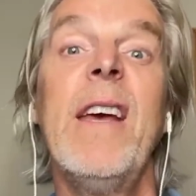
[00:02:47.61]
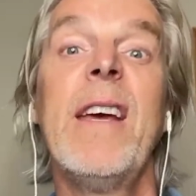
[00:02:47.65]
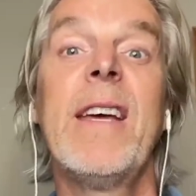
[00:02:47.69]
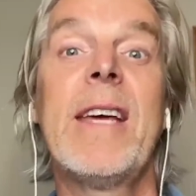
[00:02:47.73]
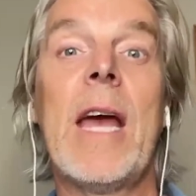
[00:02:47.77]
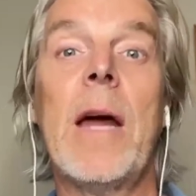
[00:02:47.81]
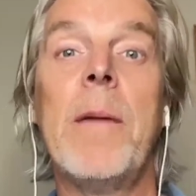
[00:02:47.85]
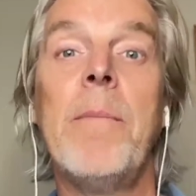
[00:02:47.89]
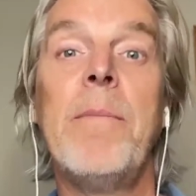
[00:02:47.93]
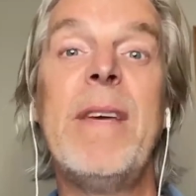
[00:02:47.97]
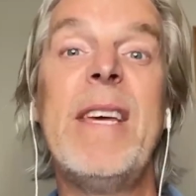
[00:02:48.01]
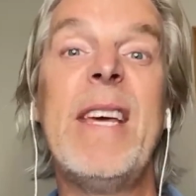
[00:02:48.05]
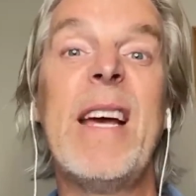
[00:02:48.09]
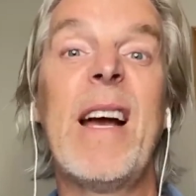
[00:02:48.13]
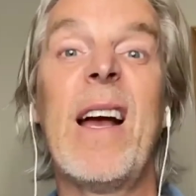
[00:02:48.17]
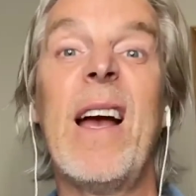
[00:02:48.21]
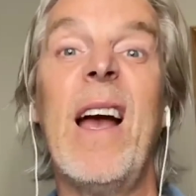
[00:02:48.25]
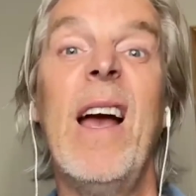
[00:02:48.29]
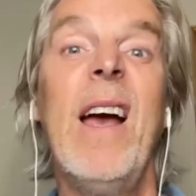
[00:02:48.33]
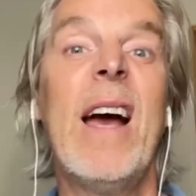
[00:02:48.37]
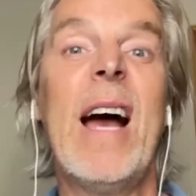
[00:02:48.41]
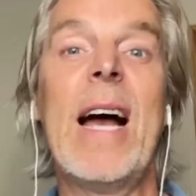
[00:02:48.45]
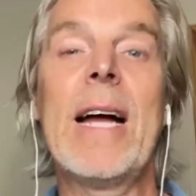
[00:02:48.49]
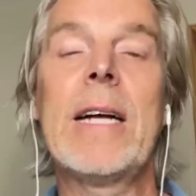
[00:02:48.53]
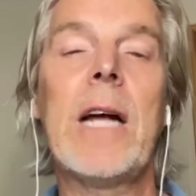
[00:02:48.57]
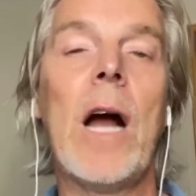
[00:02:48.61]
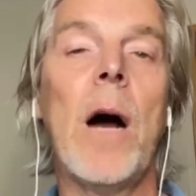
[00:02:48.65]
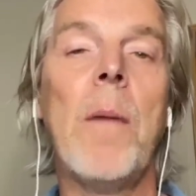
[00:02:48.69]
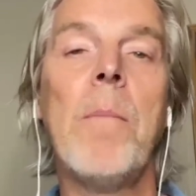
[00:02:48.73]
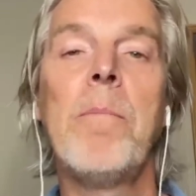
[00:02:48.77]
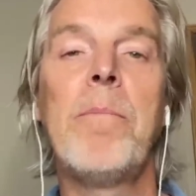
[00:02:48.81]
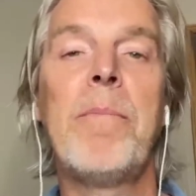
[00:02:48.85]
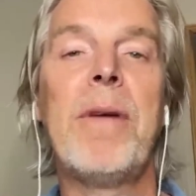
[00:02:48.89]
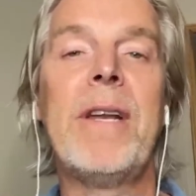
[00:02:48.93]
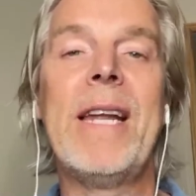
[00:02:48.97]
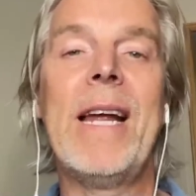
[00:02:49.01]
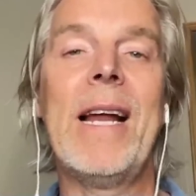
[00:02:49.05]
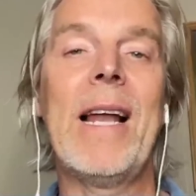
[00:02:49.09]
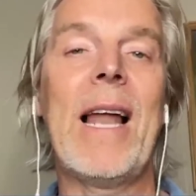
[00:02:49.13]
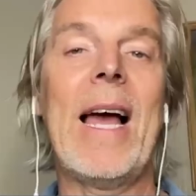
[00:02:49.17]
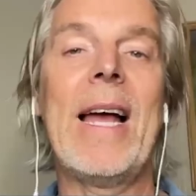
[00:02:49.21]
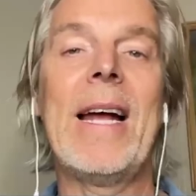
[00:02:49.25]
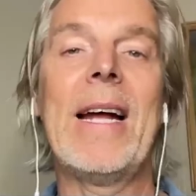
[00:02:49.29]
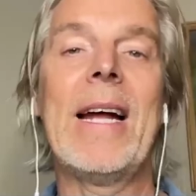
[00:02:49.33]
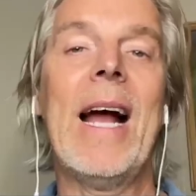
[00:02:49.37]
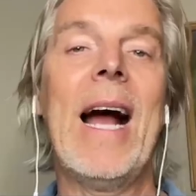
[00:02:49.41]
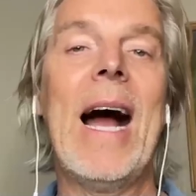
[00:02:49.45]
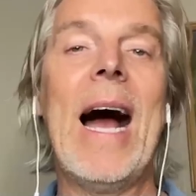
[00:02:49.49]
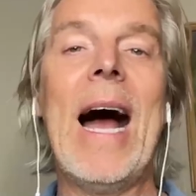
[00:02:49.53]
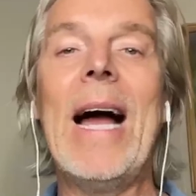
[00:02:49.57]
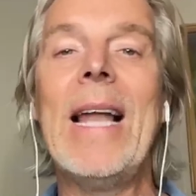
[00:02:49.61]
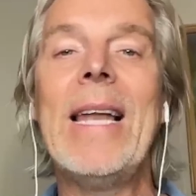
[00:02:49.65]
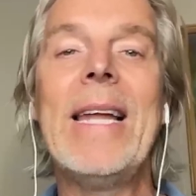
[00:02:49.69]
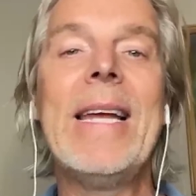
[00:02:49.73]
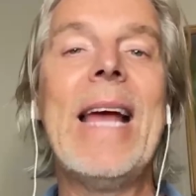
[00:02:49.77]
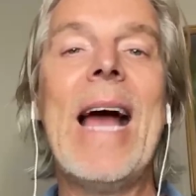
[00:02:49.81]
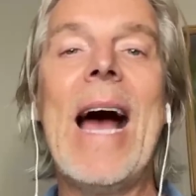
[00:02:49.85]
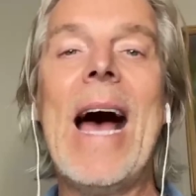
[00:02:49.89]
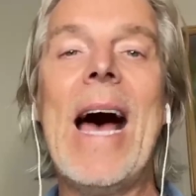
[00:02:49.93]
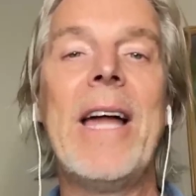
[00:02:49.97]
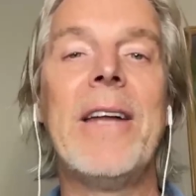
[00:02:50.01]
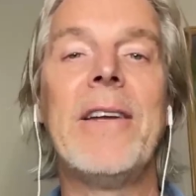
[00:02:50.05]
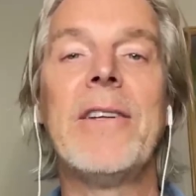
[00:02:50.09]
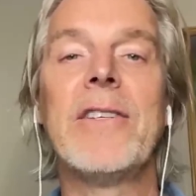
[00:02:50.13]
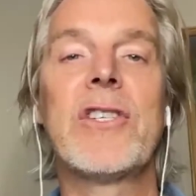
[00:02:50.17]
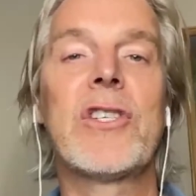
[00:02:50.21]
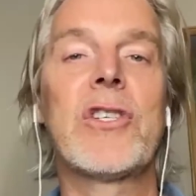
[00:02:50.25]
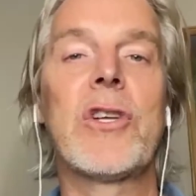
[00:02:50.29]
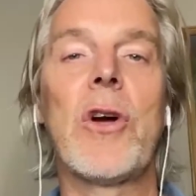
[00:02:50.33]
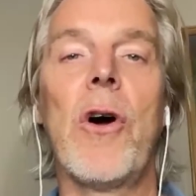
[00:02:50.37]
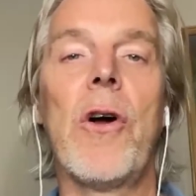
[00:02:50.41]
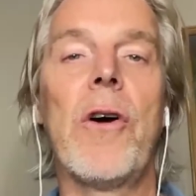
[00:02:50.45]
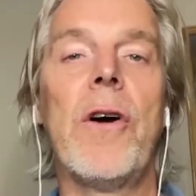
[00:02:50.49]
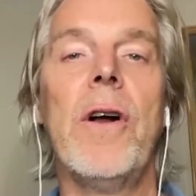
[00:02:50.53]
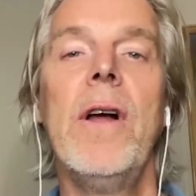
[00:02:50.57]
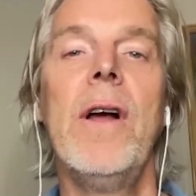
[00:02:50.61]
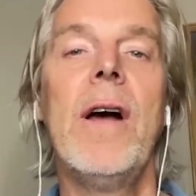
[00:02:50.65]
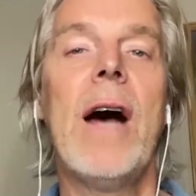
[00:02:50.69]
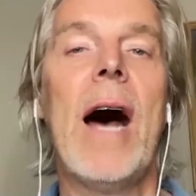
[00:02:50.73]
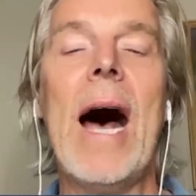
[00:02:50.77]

can be a company like Allianz or